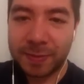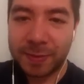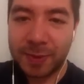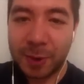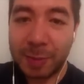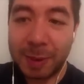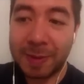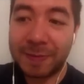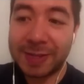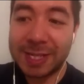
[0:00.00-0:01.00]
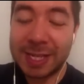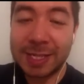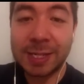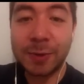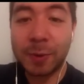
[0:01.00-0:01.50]
Or maybe if it's
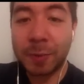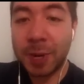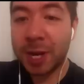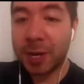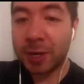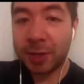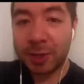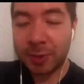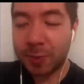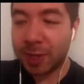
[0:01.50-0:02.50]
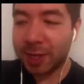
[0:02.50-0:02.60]
easy to repair as well.